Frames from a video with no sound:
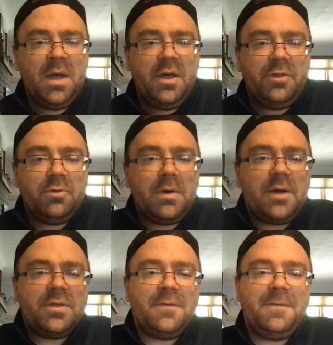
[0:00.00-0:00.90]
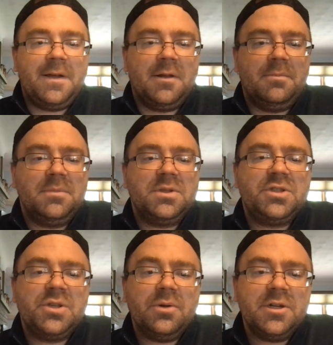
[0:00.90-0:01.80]
Throughout the film,
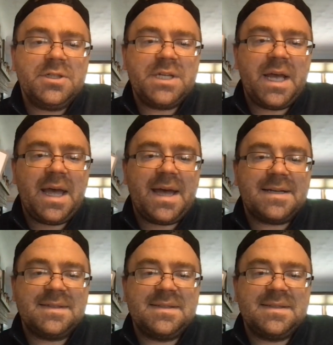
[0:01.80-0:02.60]
George has